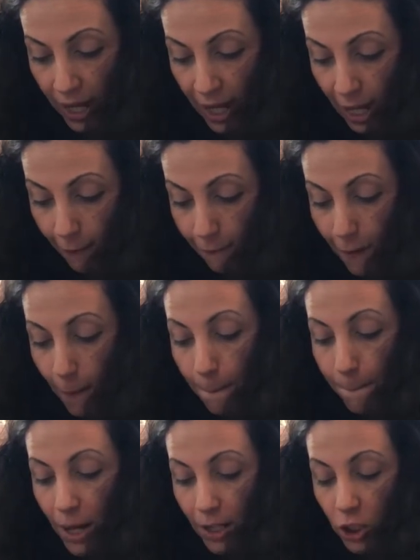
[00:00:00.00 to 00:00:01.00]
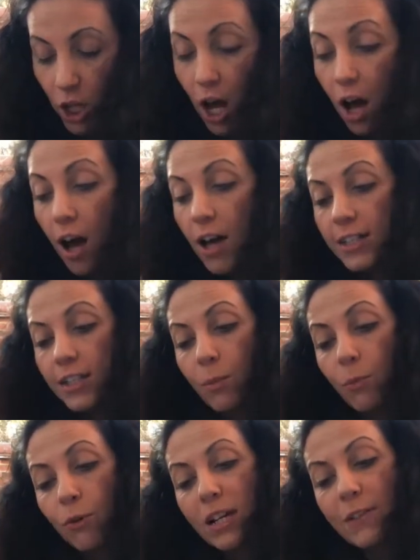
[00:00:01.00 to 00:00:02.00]
It felt much harder to
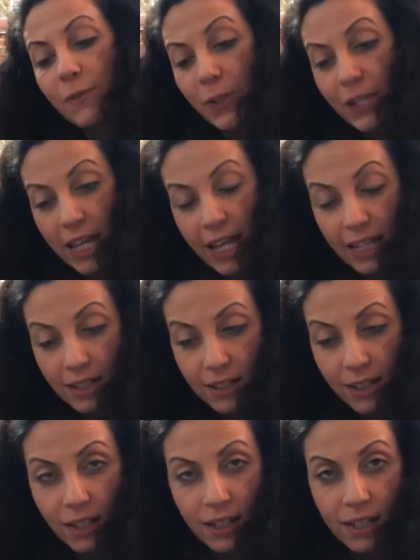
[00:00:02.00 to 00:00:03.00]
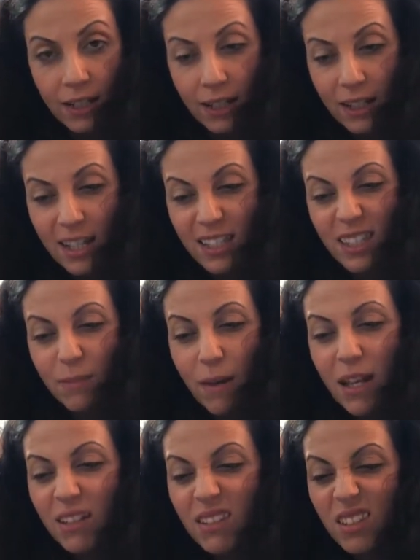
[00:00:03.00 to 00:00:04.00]
breathe in the heat. It
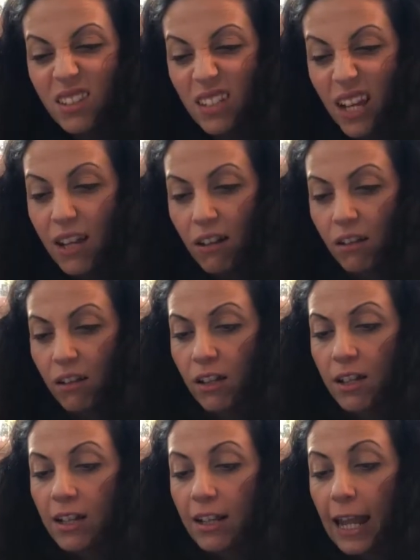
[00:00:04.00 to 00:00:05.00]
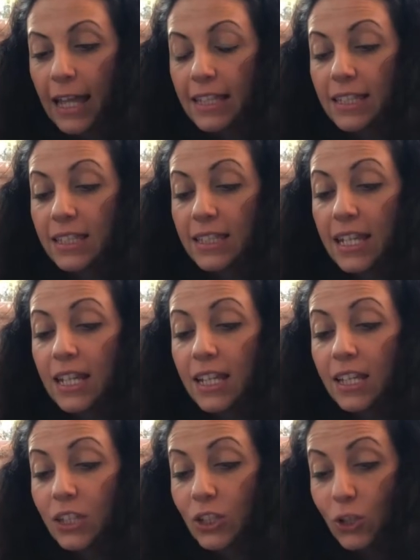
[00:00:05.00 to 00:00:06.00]
smelled stale, like stinky
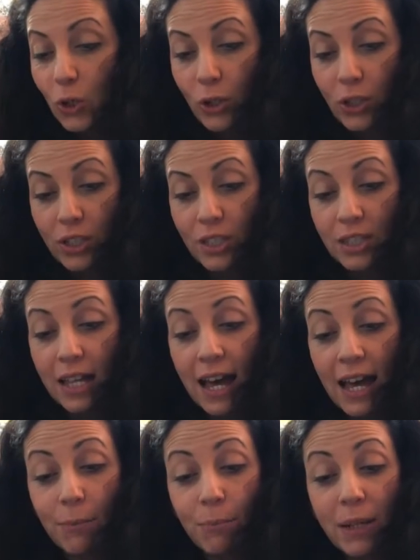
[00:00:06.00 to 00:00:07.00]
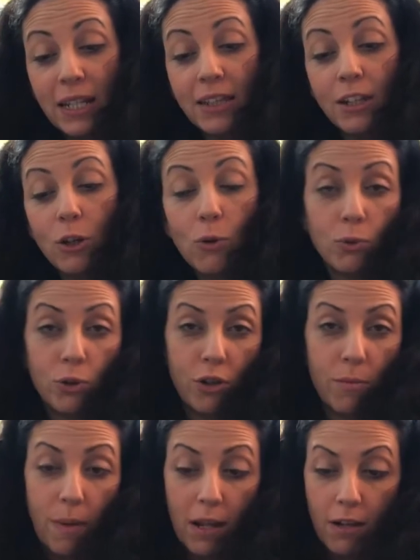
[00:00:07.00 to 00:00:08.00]
socks that had been in the laundry
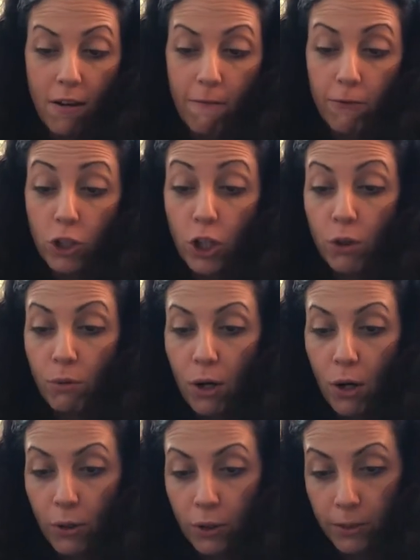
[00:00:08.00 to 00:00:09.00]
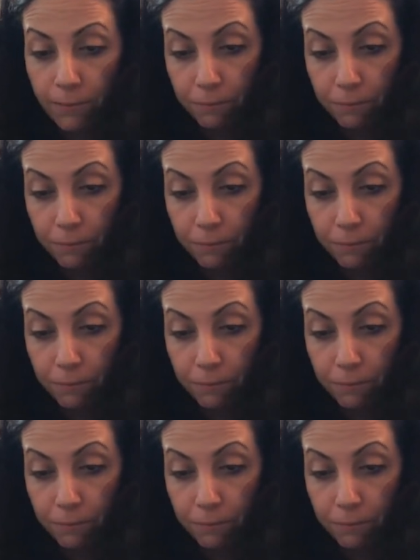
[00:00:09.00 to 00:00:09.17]
bin for too long.